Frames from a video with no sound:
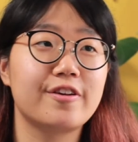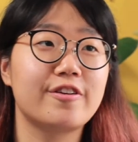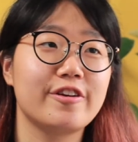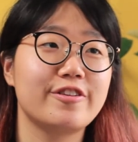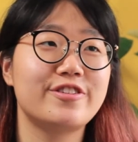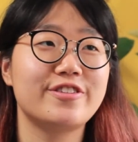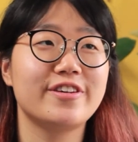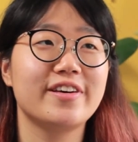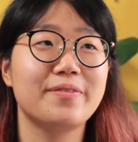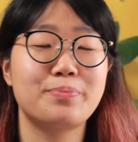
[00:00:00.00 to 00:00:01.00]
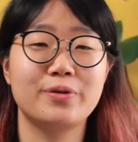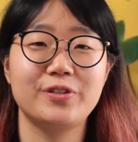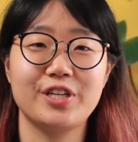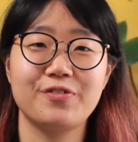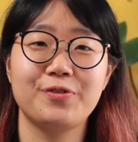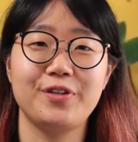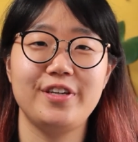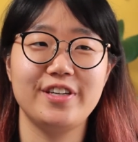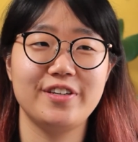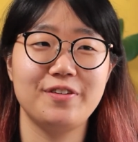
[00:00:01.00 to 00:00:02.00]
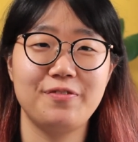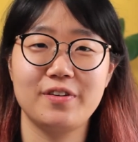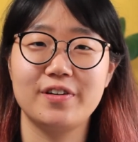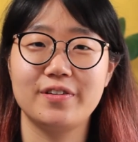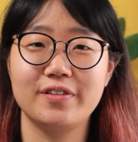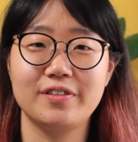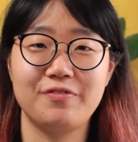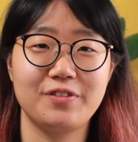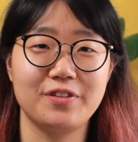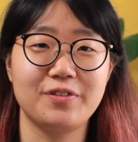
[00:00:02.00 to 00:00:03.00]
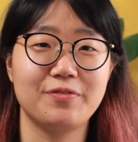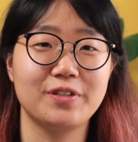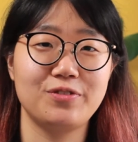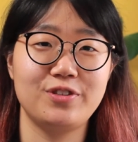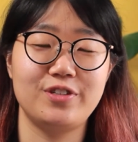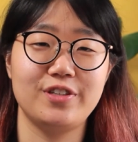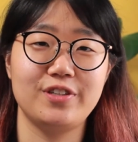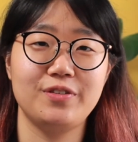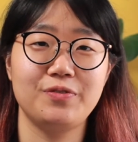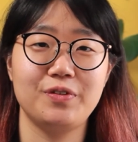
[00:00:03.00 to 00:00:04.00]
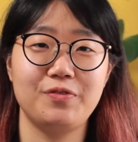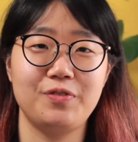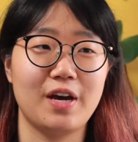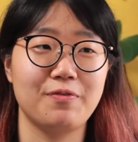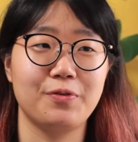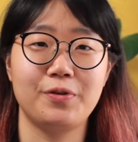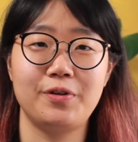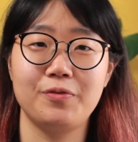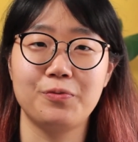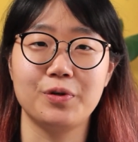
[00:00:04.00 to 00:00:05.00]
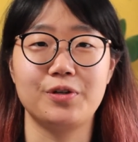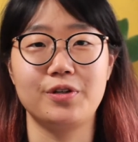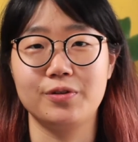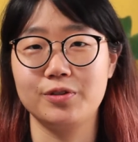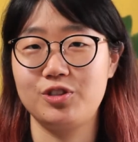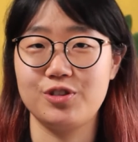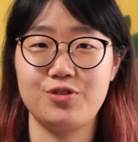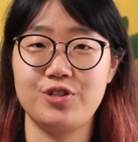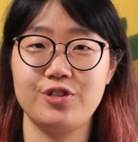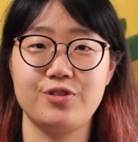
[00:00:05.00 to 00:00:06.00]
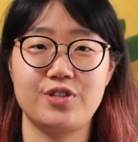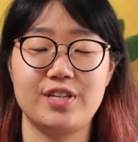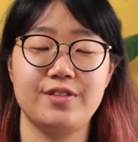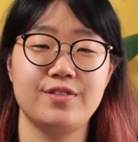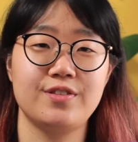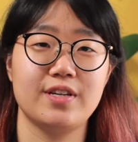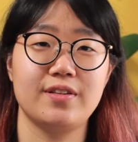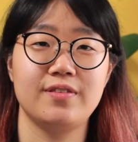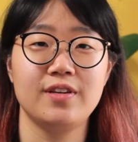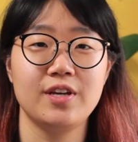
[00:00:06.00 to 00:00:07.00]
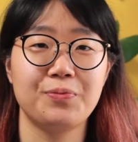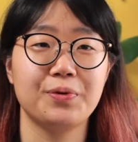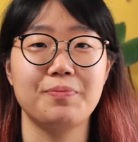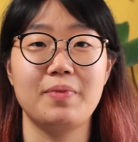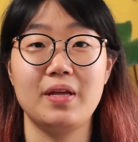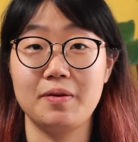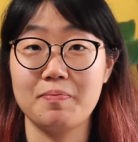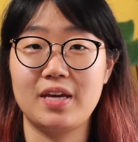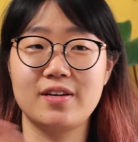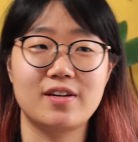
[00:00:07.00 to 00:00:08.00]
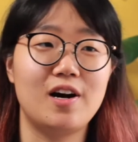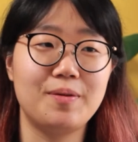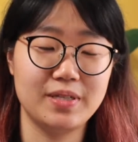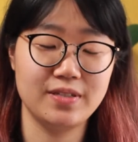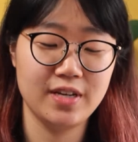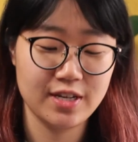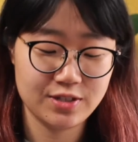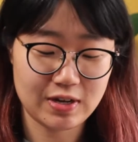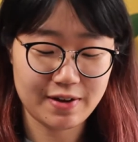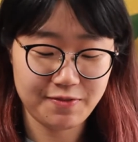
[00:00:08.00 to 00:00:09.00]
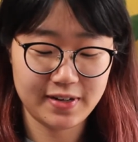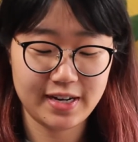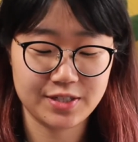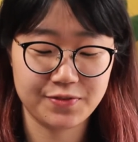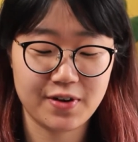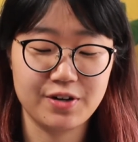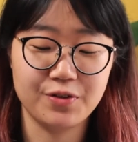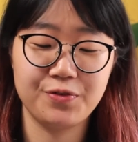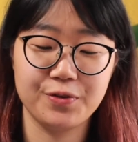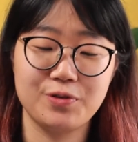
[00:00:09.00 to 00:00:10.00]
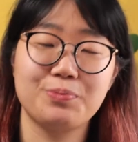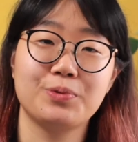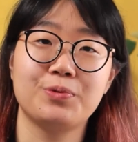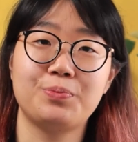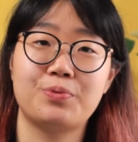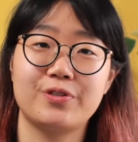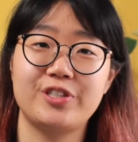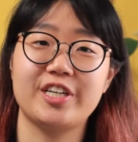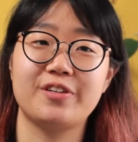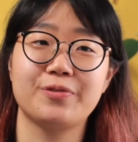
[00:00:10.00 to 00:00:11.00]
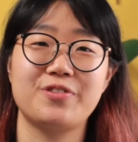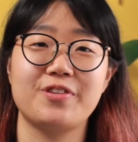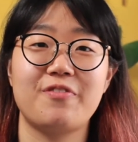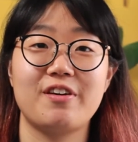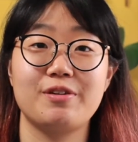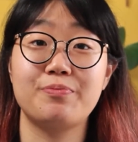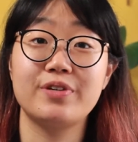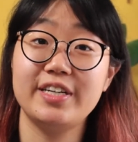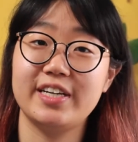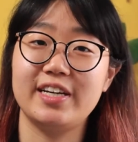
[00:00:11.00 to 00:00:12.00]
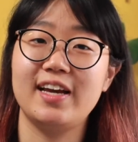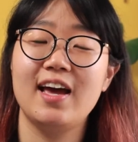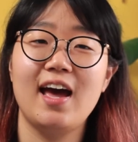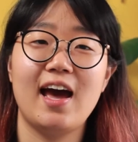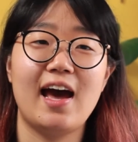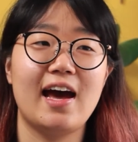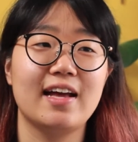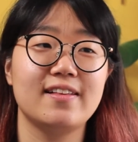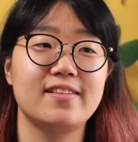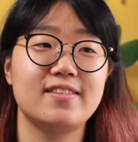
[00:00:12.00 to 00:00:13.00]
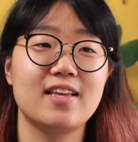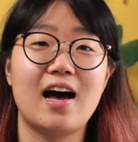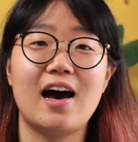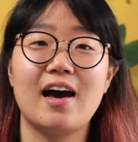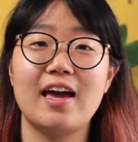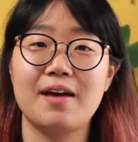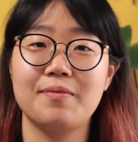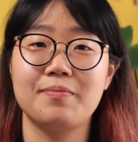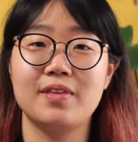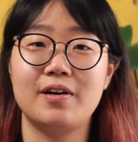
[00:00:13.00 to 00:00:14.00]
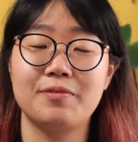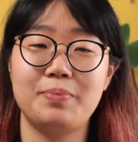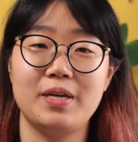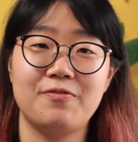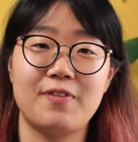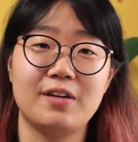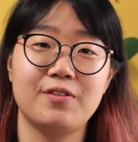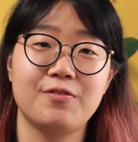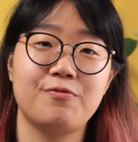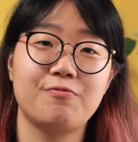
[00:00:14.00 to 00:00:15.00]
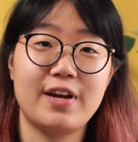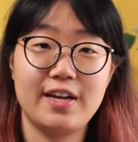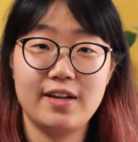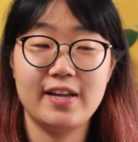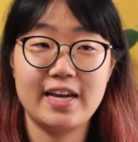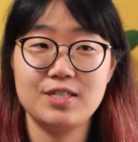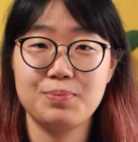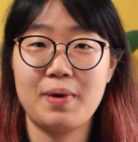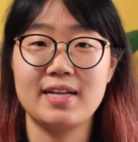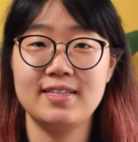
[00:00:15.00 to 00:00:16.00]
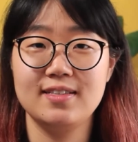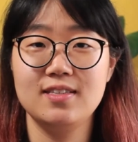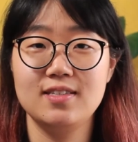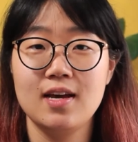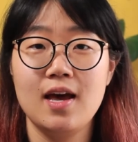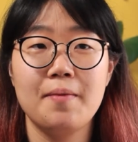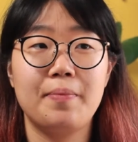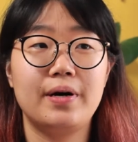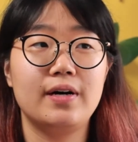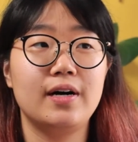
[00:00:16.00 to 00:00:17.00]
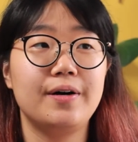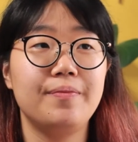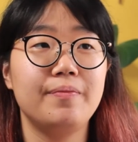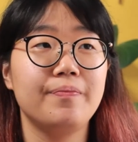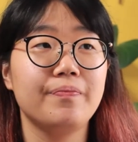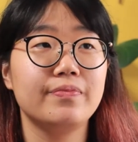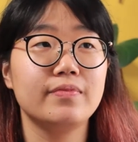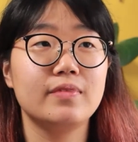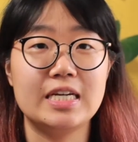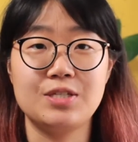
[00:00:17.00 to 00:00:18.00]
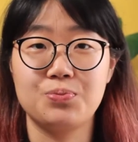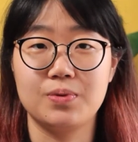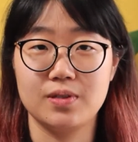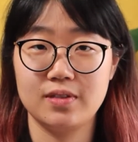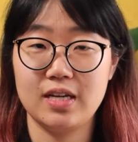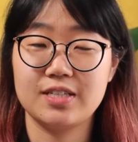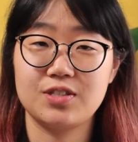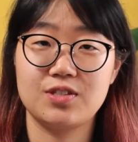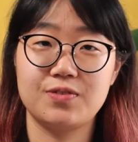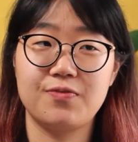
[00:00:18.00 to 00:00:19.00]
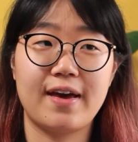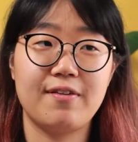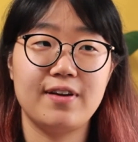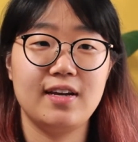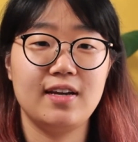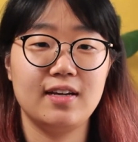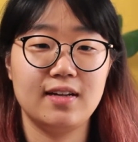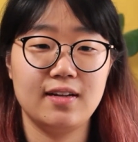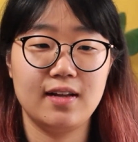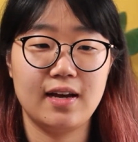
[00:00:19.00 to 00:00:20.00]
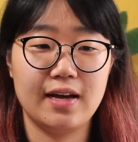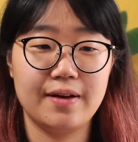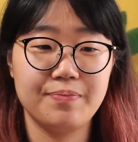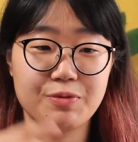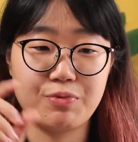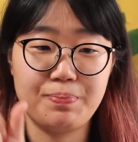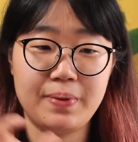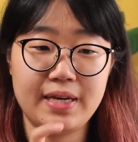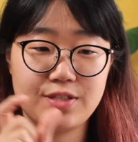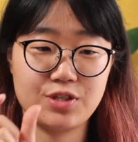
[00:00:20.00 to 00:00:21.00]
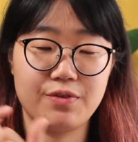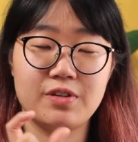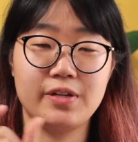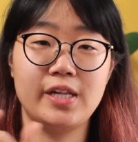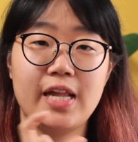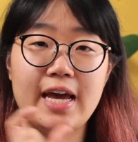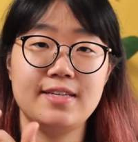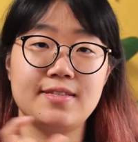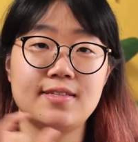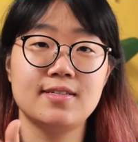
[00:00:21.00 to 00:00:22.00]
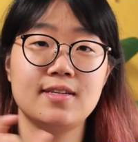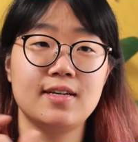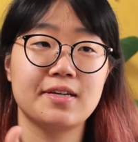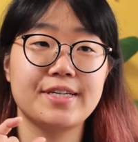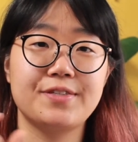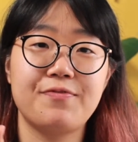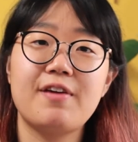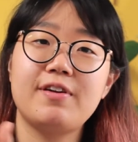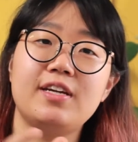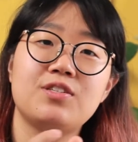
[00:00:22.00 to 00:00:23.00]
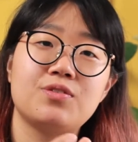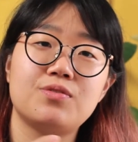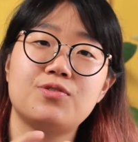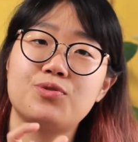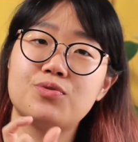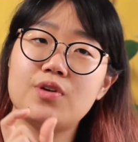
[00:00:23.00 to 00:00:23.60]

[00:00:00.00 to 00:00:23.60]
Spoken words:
good project for you if you don't know what to do, if you have one or just two skeins and want to make a garment. So I feel like it's very affordable project, also very pretty. And I am not a big fan of lace patterns, but this one is very the repeats of the lace is very small,